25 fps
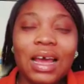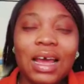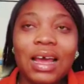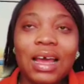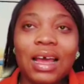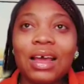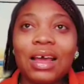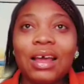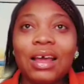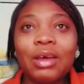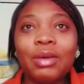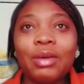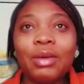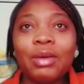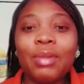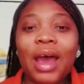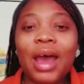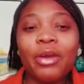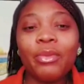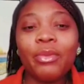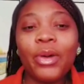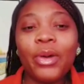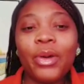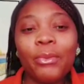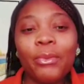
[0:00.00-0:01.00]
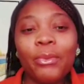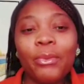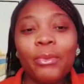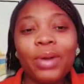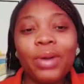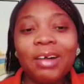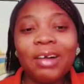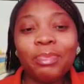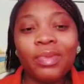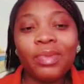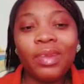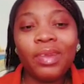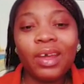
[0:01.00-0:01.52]
I remember
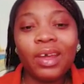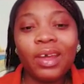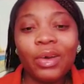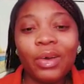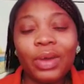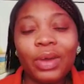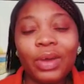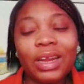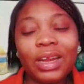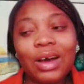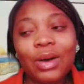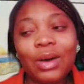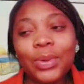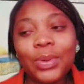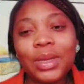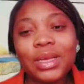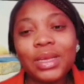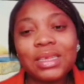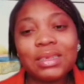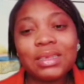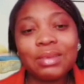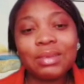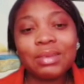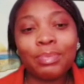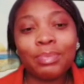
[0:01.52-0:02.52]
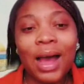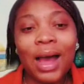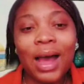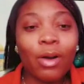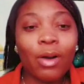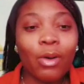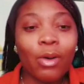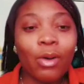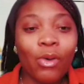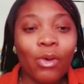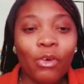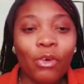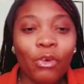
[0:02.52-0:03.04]
when I was back
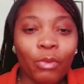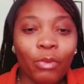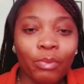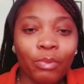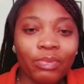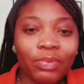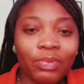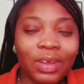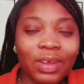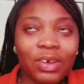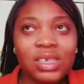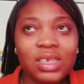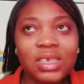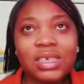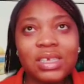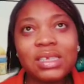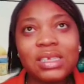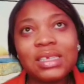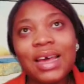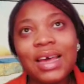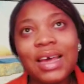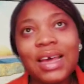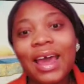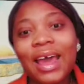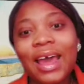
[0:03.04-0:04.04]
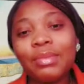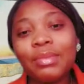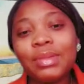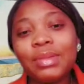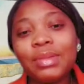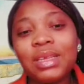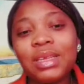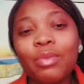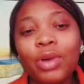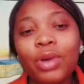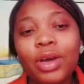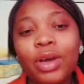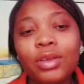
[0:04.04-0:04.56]
home, there was this time
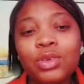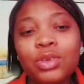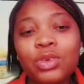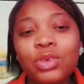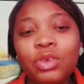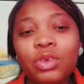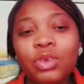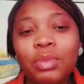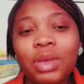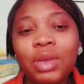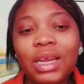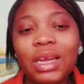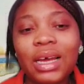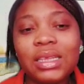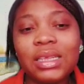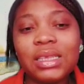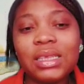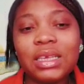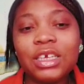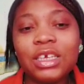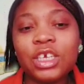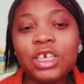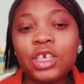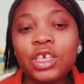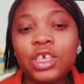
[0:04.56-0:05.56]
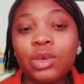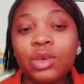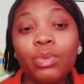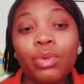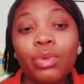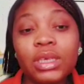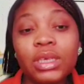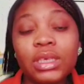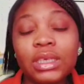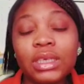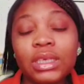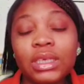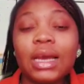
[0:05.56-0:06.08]
someone told me that she
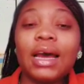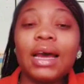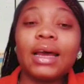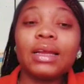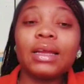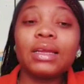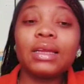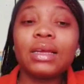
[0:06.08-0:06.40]
had